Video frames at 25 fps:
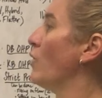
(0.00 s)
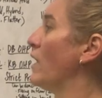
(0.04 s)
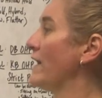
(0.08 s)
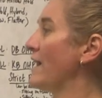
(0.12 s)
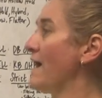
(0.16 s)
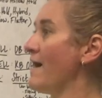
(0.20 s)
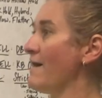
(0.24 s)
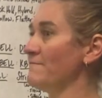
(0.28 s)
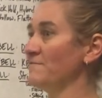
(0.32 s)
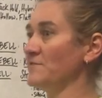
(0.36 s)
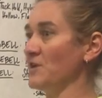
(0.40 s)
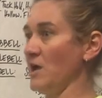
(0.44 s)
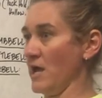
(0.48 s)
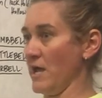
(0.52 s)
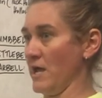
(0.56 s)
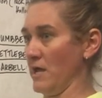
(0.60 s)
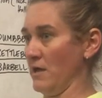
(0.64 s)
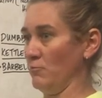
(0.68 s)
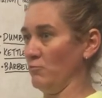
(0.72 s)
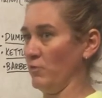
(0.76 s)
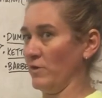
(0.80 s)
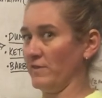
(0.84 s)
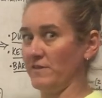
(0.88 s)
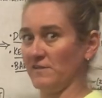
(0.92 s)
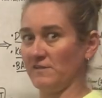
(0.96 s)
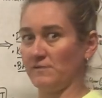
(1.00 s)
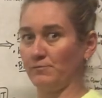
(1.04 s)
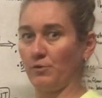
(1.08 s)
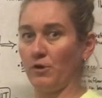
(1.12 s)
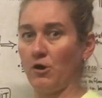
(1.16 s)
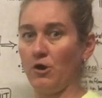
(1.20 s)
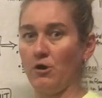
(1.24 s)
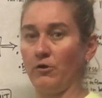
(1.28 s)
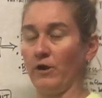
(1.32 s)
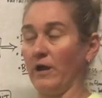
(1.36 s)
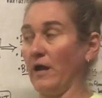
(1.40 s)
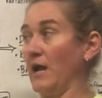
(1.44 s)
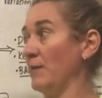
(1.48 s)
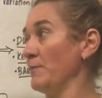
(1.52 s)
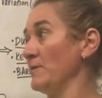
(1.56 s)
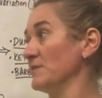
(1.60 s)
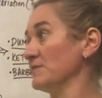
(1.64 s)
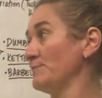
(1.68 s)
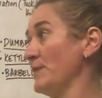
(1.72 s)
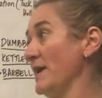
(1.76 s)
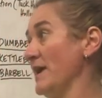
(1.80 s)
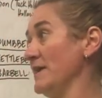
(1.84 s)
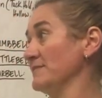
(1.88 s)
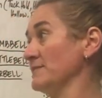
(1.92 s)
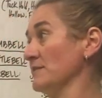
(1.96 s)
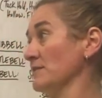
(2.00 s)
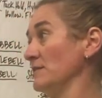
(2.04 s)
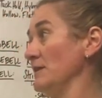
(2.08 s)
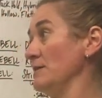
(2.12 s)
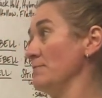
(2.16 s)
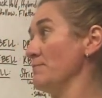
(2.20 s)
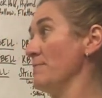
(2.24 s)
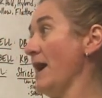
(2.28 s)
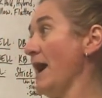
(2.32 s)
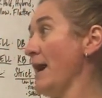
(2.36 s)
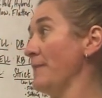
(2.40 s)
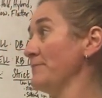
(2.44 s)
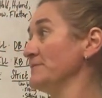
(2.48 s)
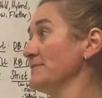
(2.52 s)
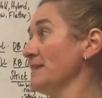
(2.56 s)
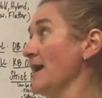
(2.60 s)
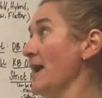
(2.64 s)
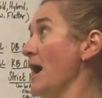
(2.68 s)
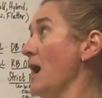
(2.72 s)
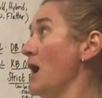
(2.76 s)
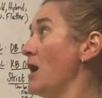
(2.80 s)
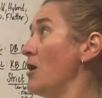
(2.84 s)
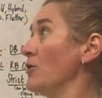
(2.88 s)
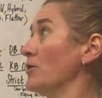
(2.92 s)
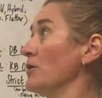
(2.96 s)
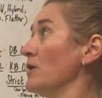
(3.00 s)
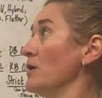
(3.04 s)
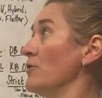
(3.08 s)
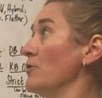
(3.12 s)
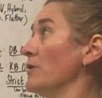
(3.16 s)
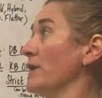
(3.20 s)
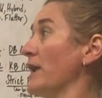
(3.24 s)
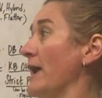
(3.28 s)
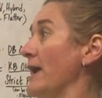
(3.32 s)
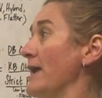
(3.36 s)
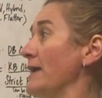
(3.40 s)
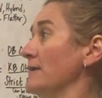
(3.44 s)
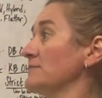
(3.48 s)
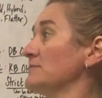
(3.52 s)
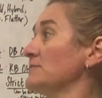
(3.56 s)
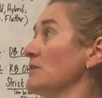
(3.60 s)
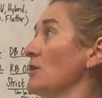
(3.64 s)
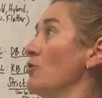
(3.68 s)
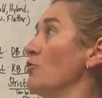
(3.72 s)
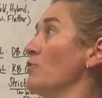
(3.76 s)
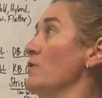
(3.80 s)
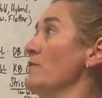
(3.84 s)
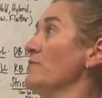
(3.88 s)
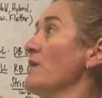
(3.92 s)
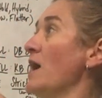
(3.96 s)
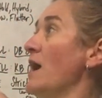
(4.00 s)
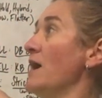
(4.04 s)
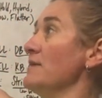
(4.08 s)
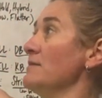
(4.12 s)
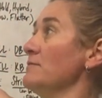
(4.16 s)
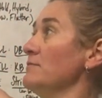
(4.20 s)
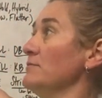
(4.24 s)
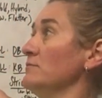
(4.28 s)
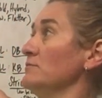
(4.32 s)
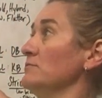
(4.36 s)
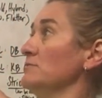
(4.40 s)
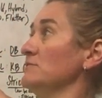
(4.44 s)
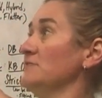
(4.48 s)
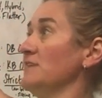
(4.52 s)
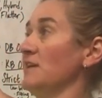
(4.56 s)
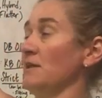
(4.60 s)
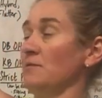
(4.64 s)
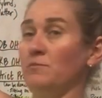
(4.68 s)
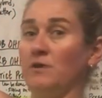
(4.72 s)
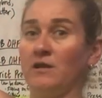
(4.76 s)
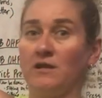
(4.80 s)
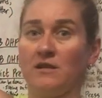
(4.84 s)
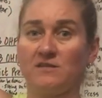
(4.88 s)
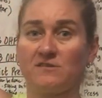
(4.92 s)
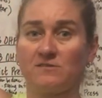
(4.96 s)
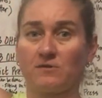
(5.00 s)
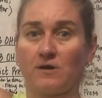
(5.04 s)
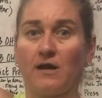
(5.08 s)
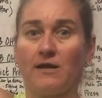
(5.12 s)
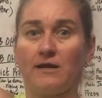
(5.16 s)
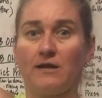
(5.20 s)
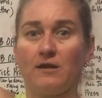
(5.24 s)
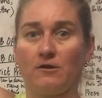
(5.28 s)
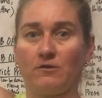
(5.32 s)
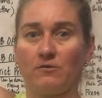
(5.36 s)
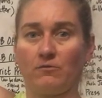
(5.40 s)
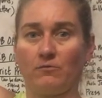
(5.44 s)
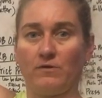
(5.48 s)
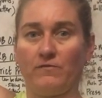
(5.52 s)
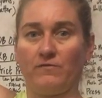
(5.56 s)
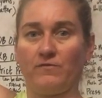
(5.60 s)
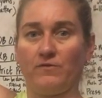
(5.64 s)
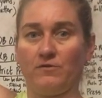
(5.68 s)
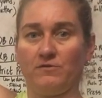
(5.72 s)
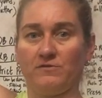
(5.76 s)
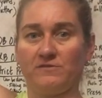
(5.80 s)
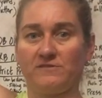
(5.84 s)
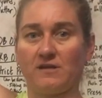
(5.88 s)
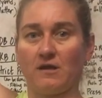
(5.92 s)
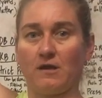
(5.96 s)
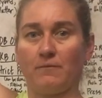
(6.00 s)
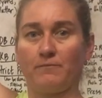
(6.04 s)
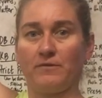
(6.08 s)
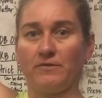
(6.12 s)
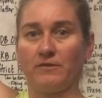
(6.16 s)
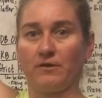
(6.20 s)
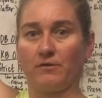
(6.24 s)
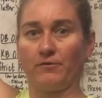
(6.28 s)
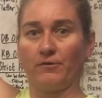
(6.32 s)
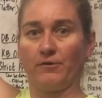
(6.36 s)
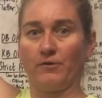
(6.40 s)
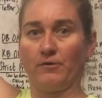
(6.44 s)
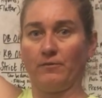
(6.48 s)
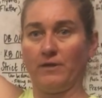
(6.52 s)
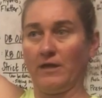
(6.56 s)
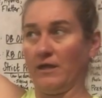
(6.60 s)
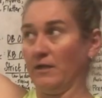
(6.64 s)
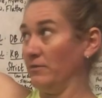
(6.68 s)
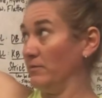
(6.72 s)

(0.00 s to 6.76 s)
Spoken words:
what I've done with this program is basically mapped out, okay, so we've got 10 minutes right here that we've used up in the